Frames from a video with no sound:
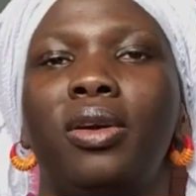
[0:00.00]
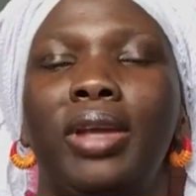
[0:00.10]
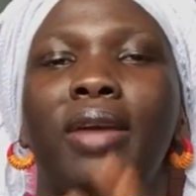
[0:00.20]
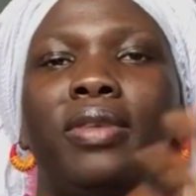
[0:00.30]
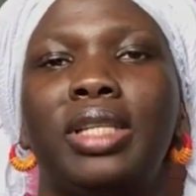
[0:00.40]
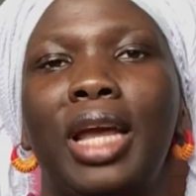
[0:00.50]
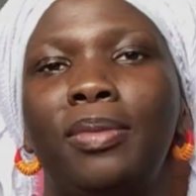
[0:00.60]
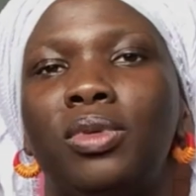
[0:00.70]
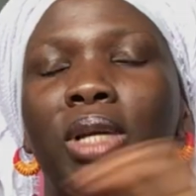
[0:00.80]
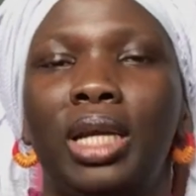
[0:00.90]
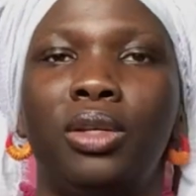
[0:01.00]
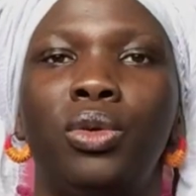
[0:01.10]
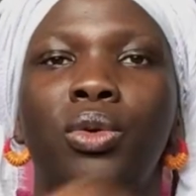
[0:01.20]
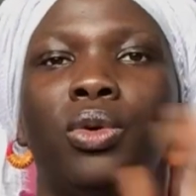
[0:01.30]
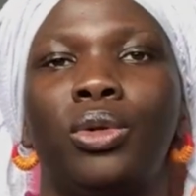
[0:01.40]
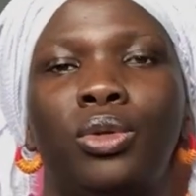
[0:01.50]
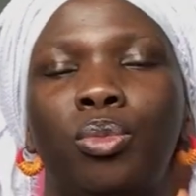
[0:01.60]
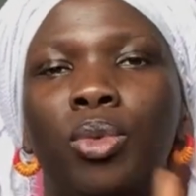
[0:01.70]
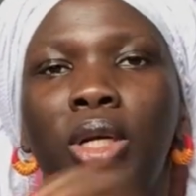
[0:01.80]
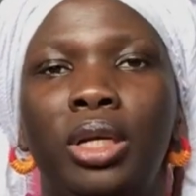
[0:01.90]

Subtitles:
every time to get you or to bully